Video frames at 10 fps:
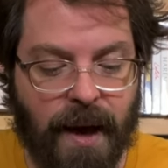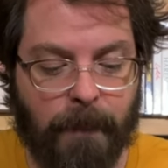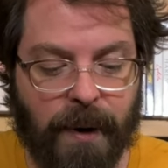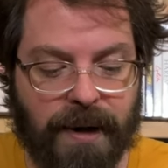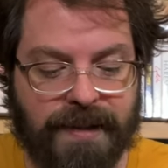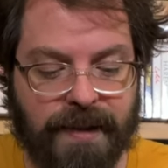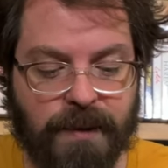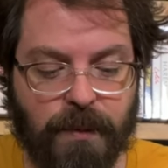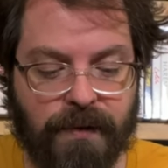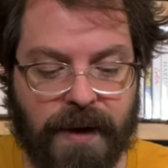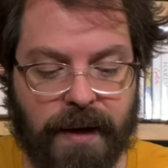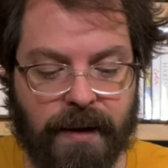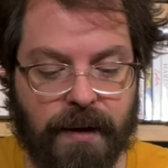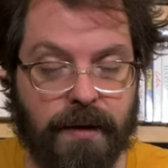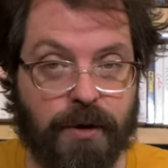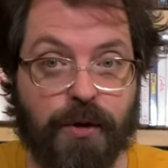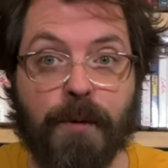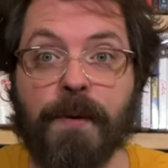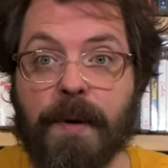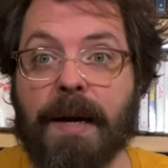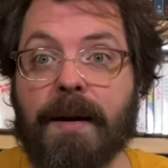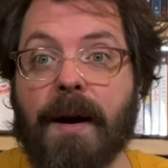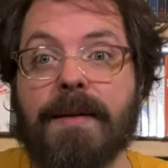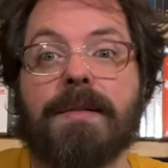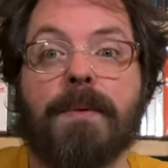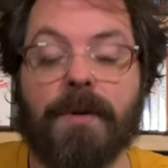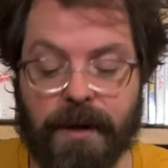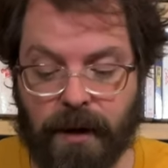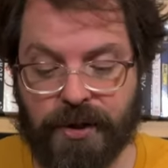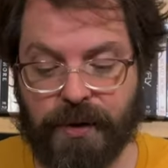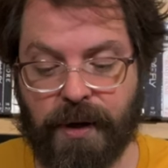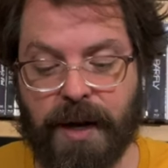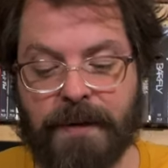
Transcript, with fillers: But is this movie super recognizable in Australia?